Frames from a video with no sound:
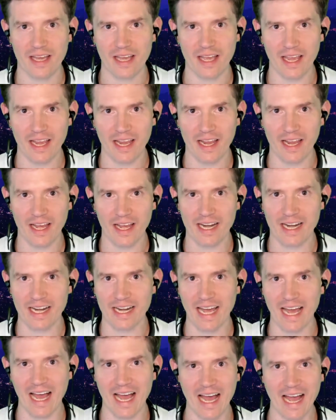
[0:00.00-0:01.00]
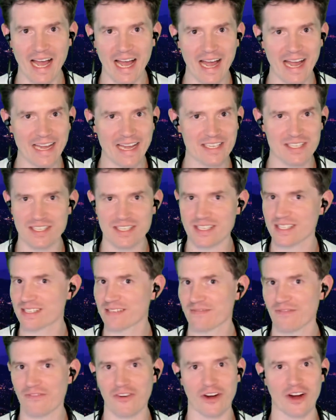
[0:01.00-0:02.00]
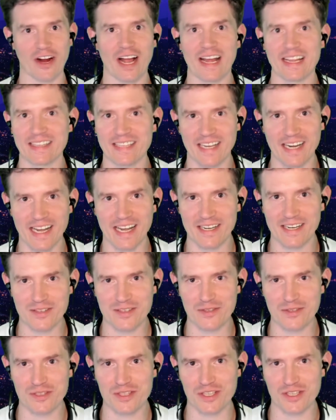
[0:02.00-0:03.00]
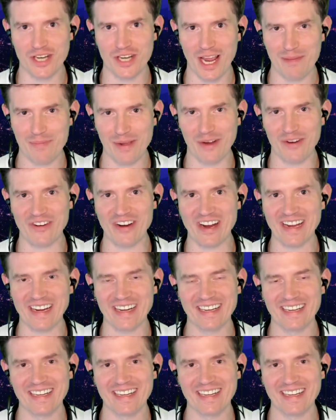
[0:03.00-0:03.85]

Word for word: And I just forgot that I had used the shaping rate.